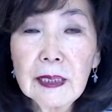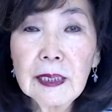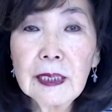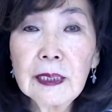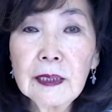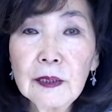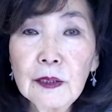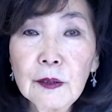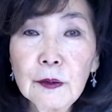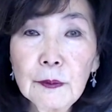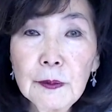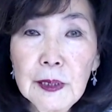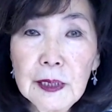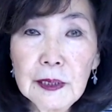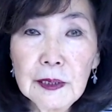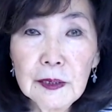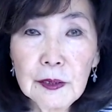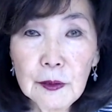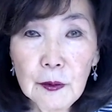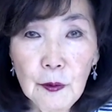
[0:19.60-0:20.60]
In
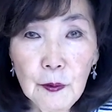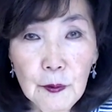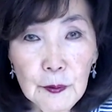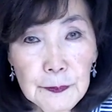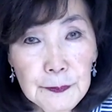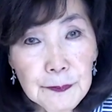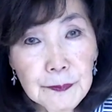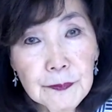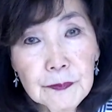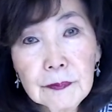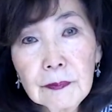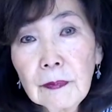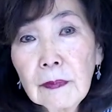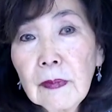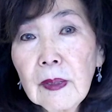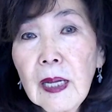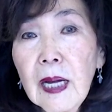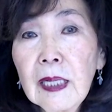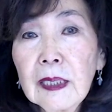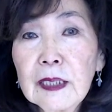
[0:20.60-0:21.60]
doing so,
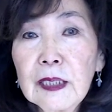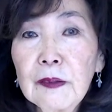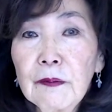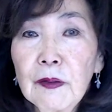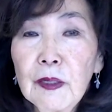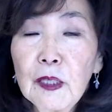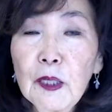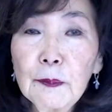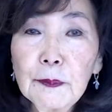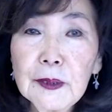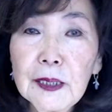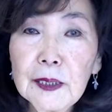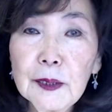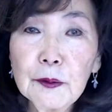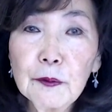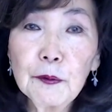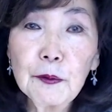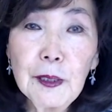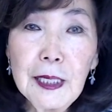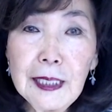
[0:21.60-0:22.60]
I developed this
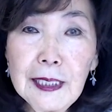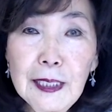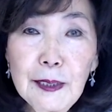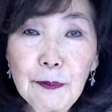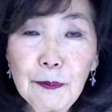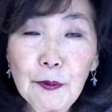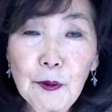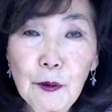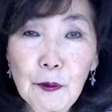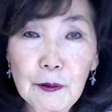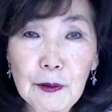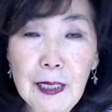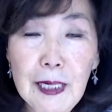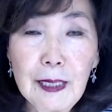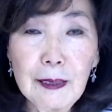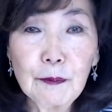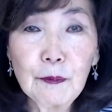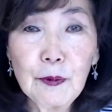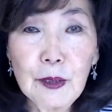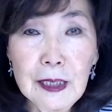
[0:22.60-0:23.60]
training
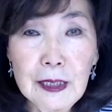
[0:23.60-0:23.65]
program.